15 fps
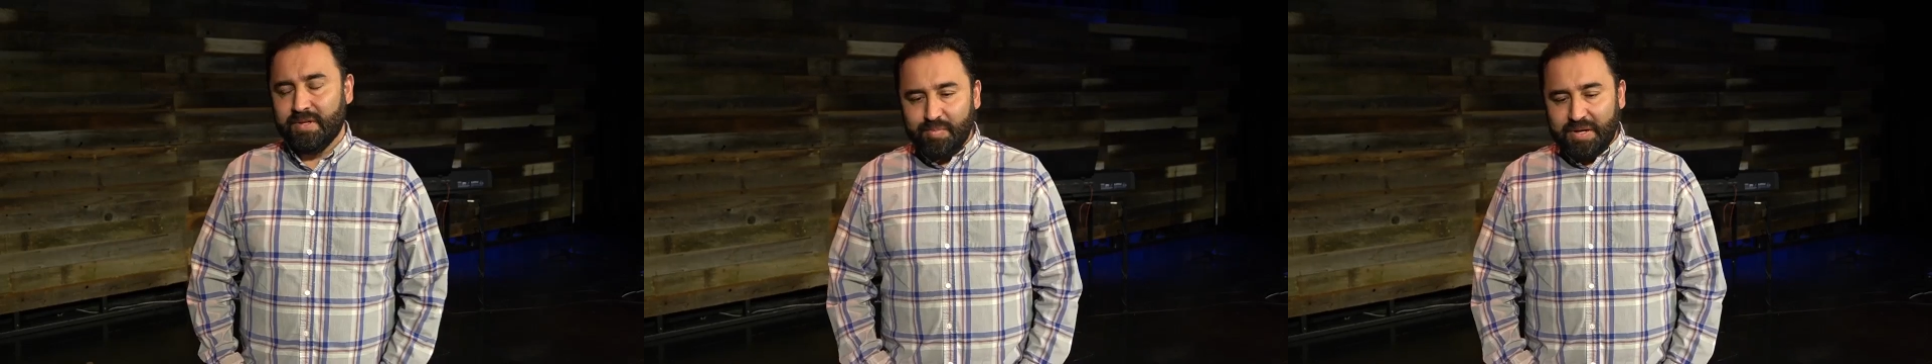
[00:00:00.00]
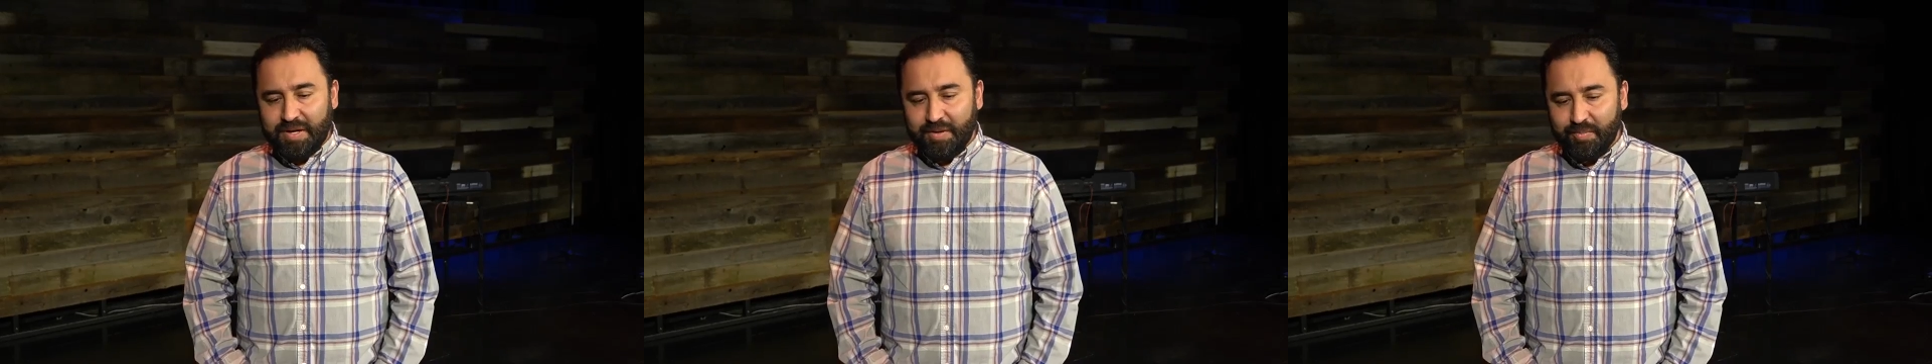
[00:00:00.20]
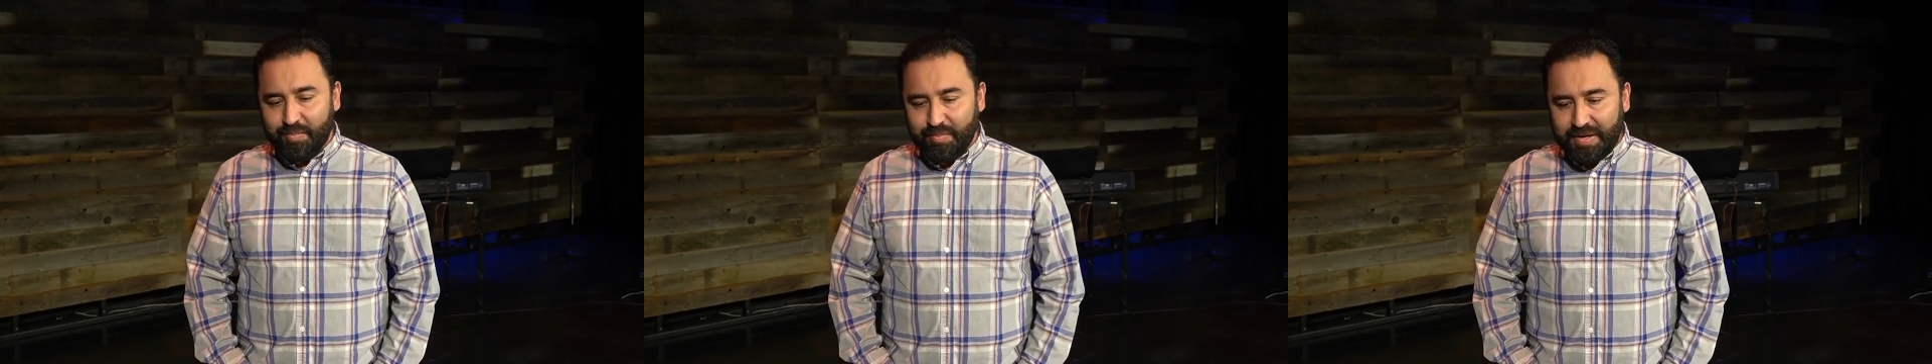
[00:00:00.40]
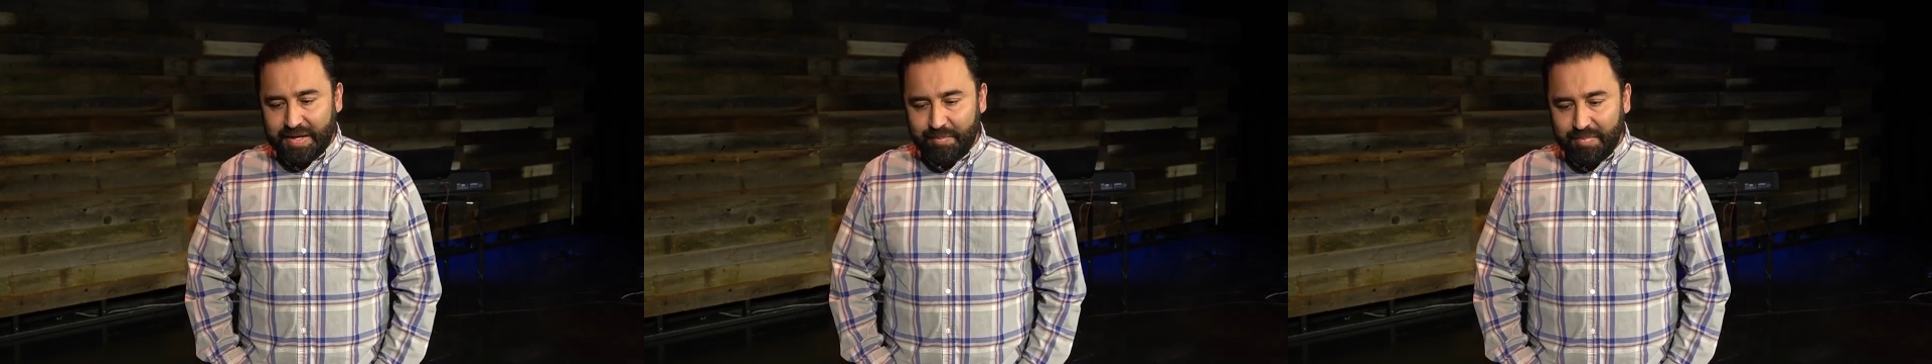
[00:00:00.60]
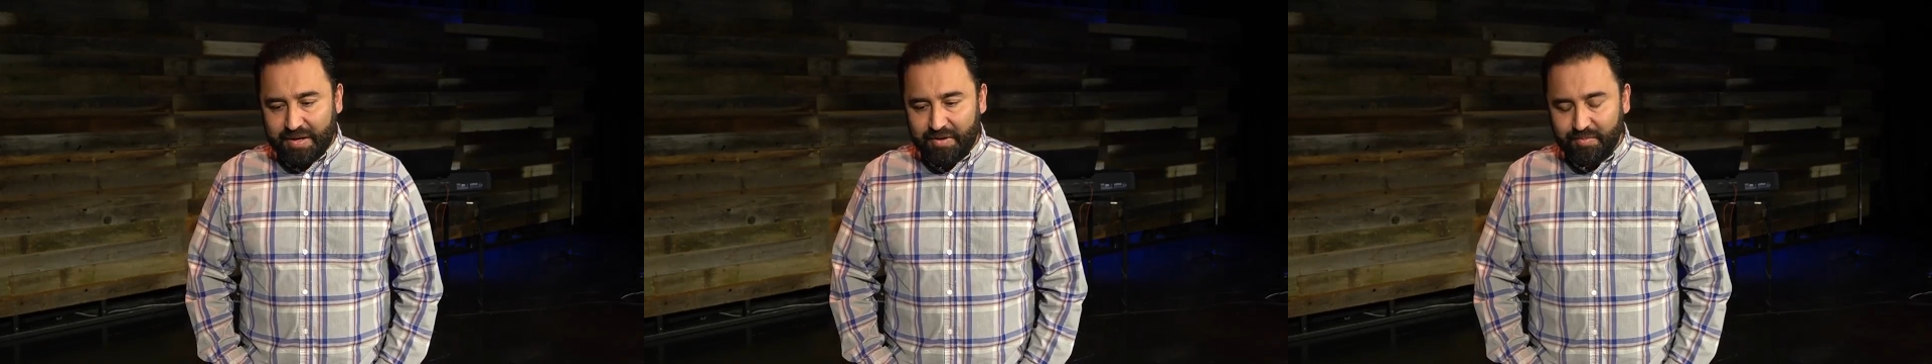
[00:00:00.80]
By
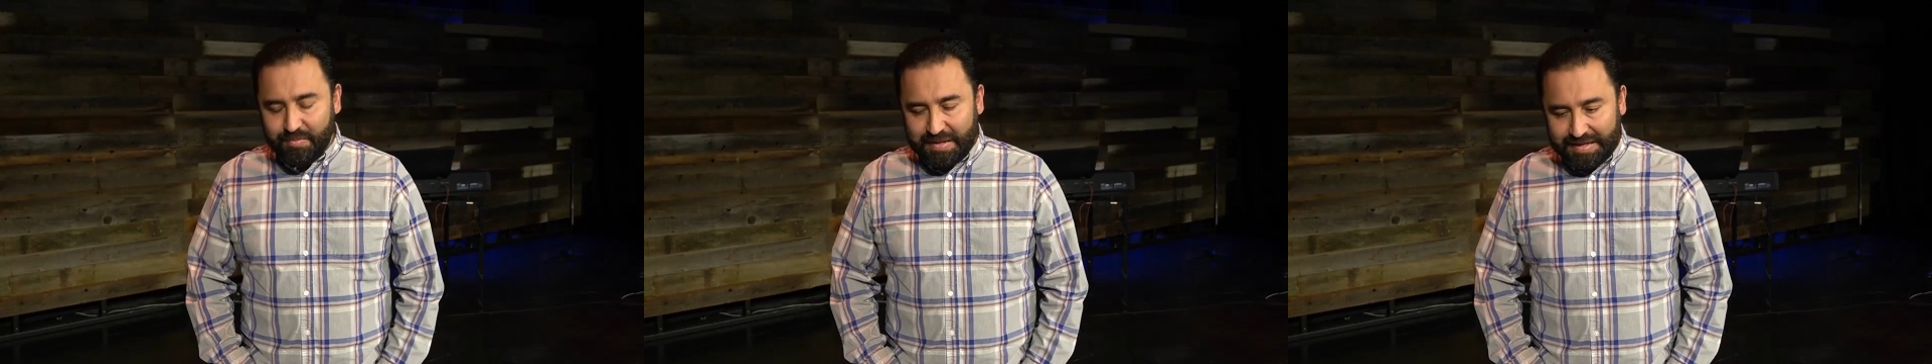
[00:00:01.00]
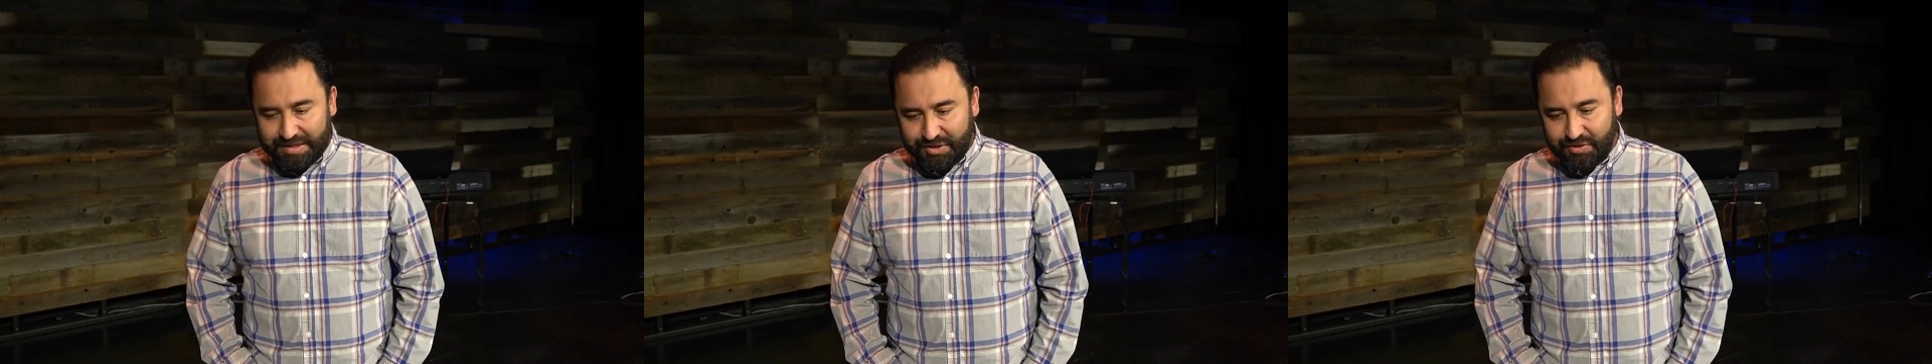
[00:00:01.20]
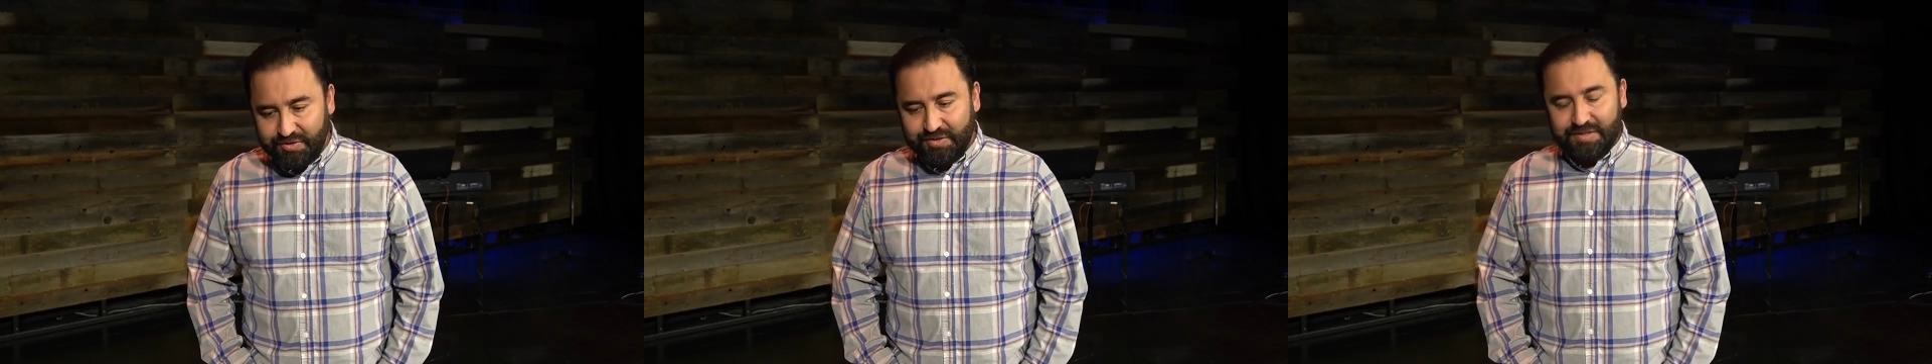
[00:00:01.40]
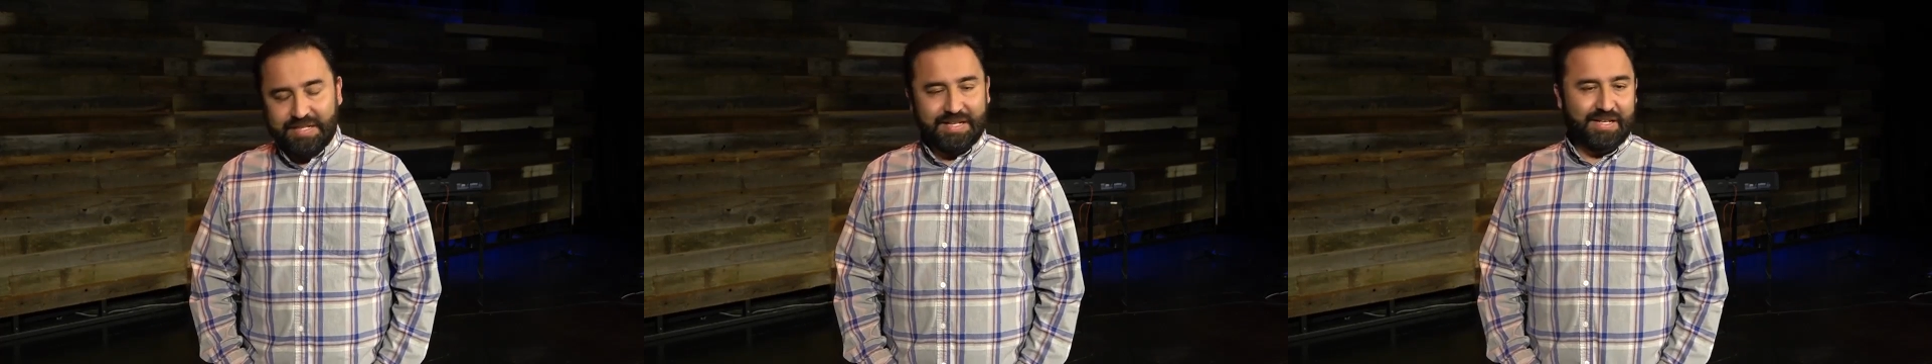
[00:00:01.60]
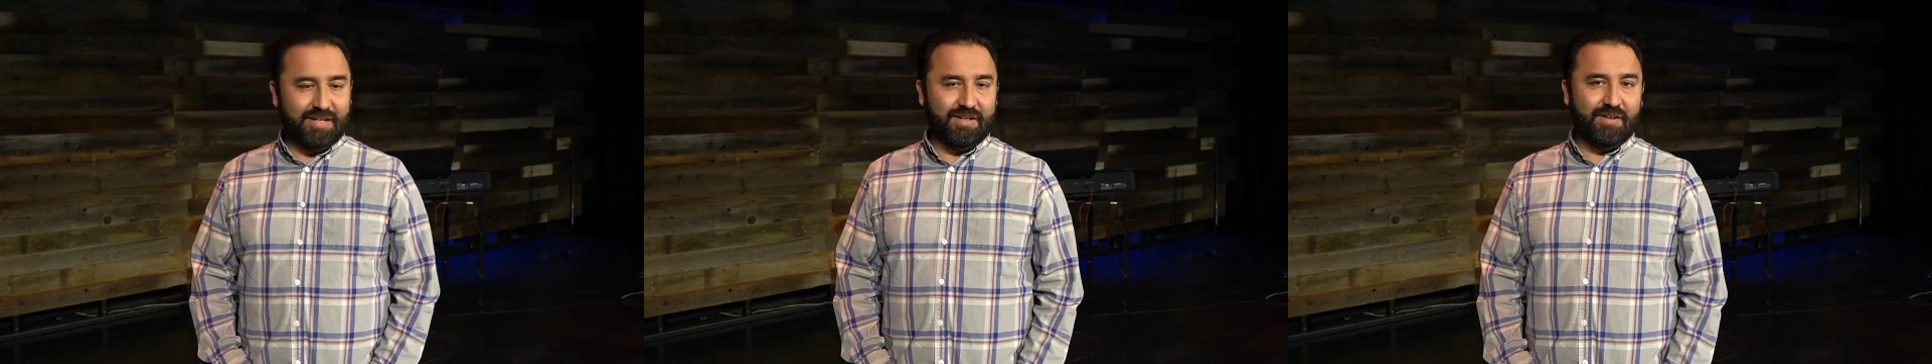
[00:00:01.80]
about my junior
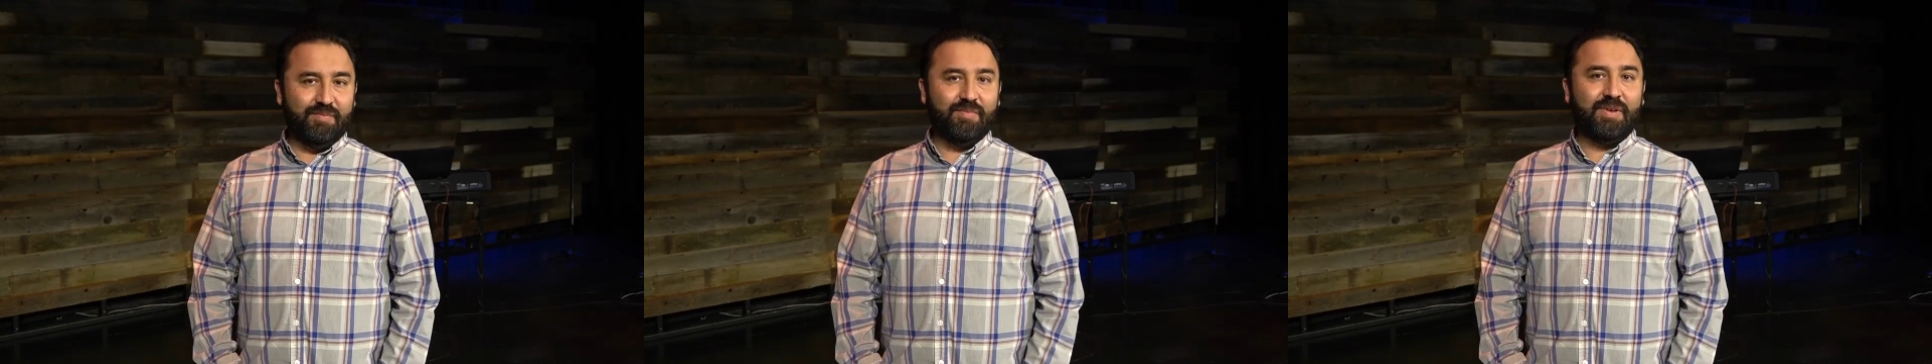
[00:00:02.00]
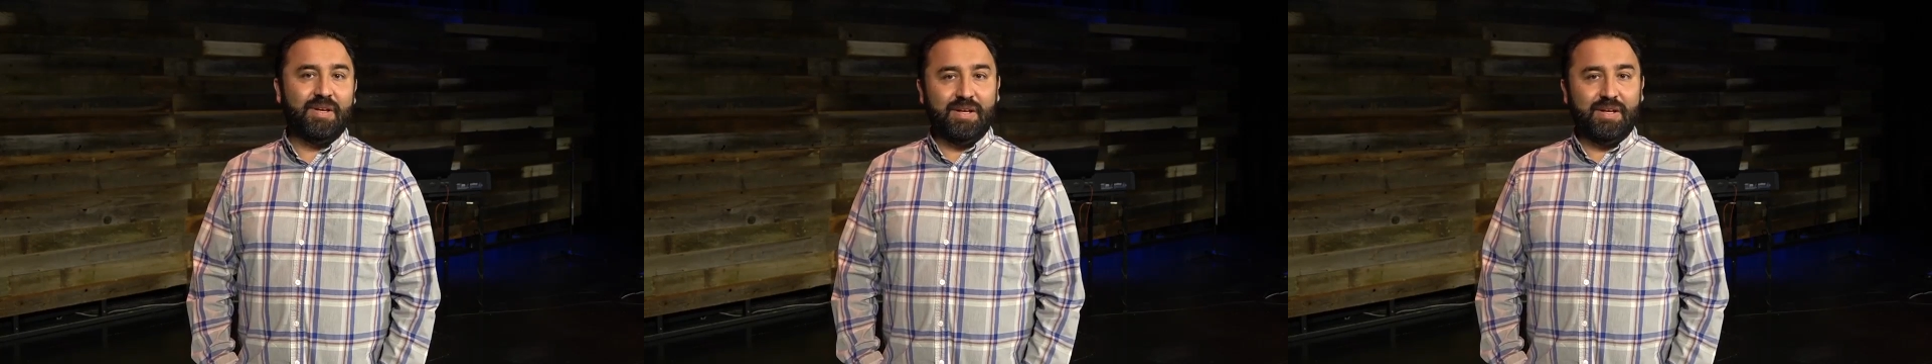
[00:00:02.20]
year,